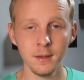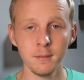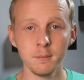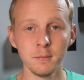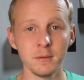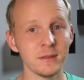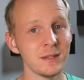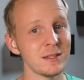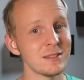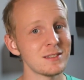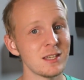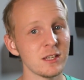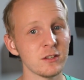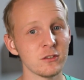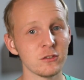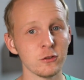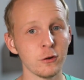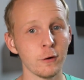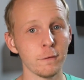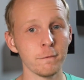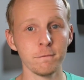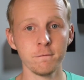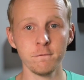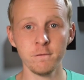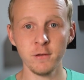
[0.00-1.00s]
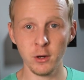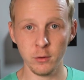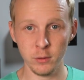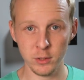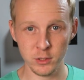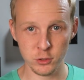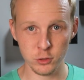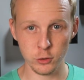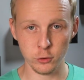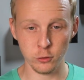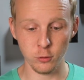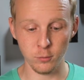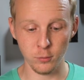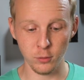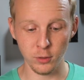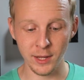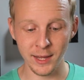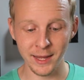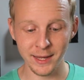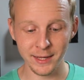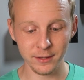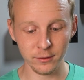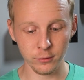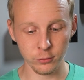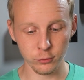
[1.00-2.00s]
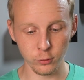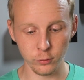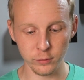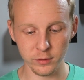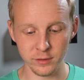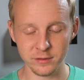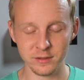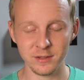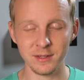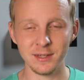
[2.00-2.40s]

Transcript: But these discs are very durable. I can throw this